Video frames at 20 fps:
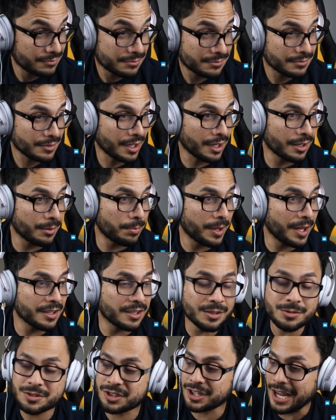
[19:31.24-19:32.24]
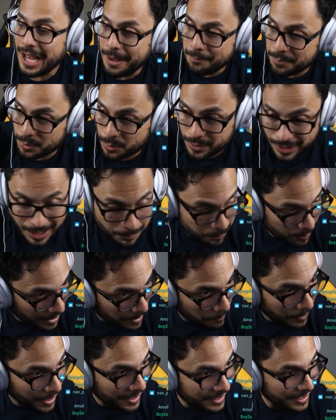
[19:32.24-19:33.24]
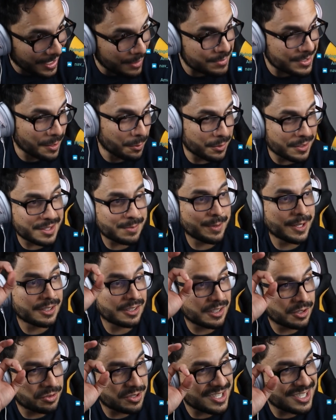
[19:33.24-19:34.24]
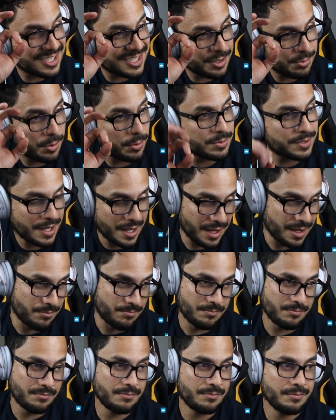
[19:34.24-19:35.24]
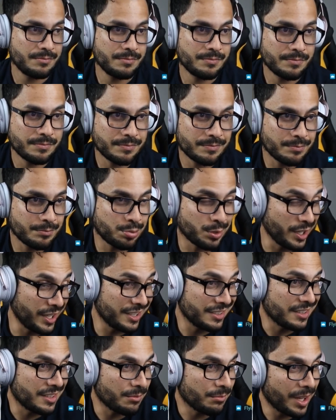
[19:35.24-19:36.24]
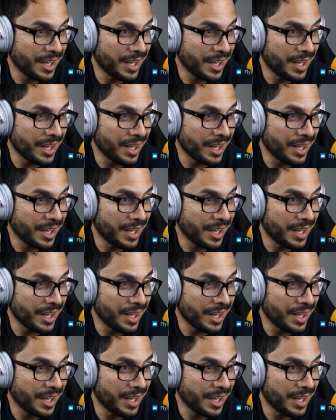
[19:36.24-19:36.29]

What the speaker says: I don't know about you, chat, but when I buy my games, I want to spend literally 0 time playing them.